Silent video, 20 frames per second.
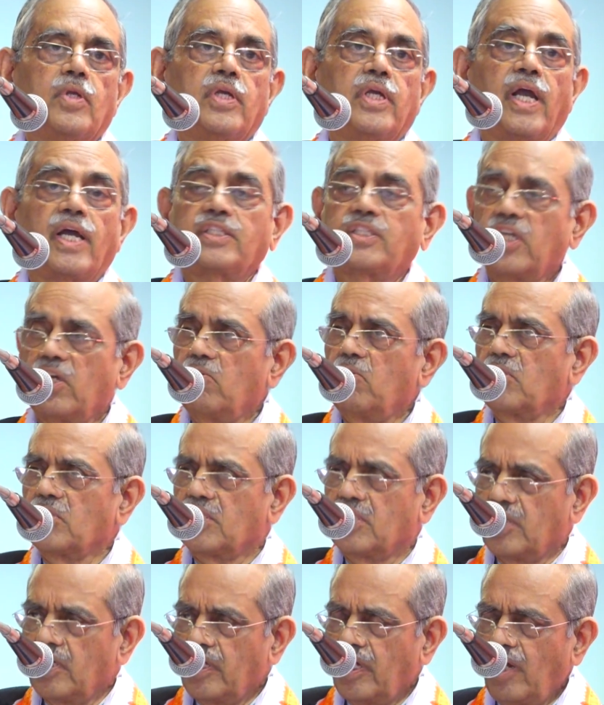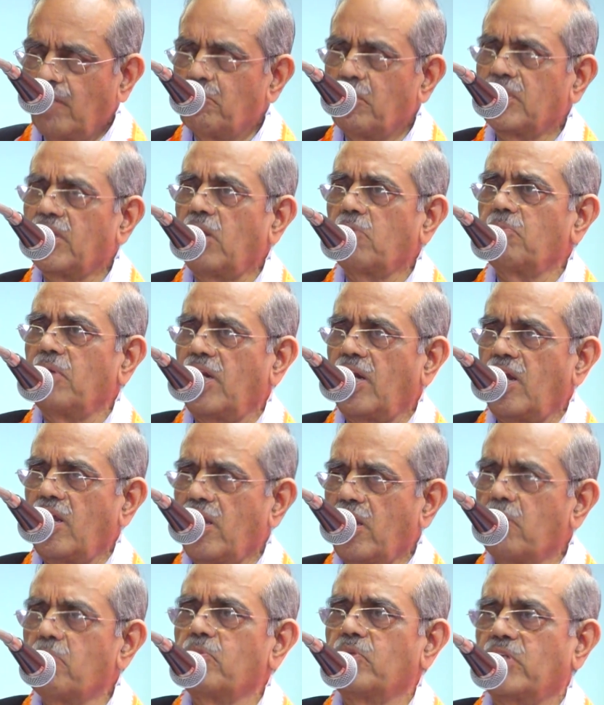Yaksha was the
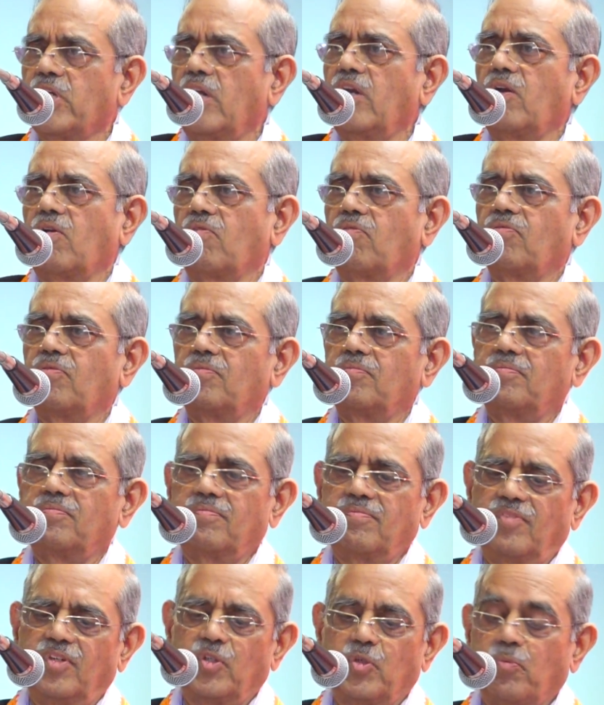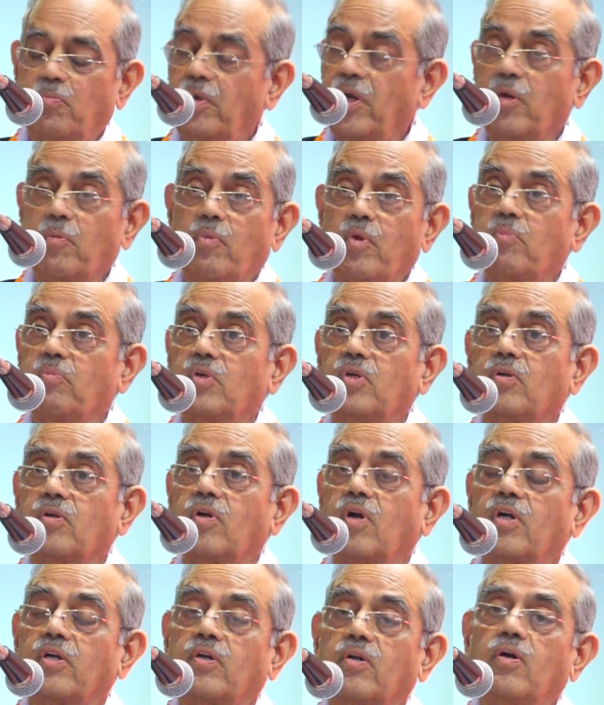Yamadharmaraya himself, which many people do
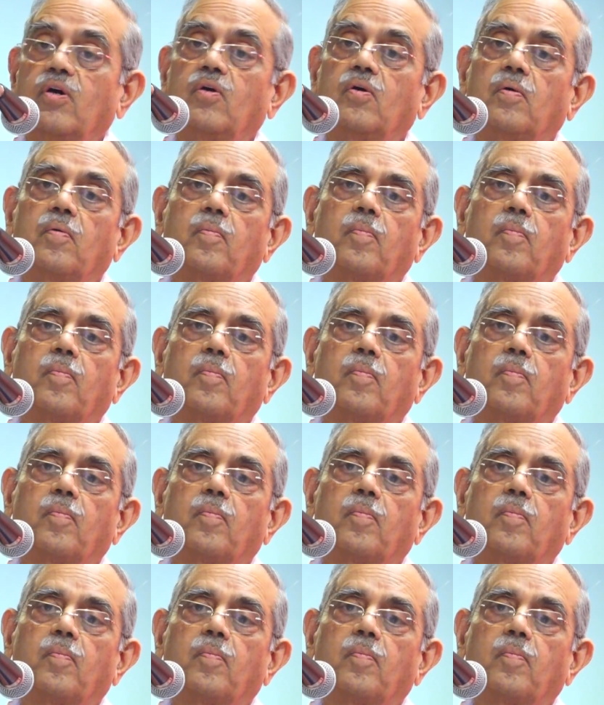not know.